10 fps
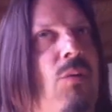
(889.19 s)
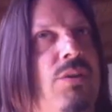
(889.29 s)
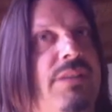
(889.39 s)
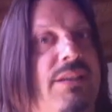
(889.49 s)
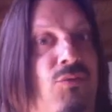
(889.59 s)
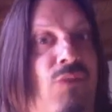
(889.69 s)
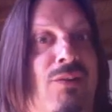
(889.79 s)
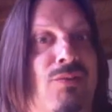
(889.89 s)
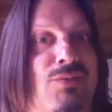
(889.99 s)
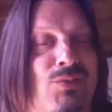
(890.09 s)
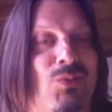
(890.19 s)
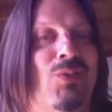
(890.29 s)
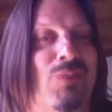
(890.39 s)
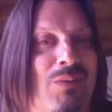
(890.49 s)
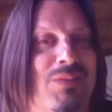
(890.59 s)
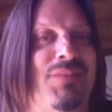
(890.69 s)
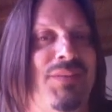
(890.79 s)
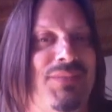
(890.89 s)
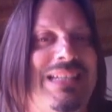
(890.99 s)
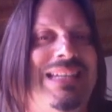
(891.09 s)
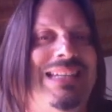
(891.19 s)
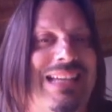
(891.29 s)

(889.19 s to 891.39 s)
I worked at the record store when I was 15.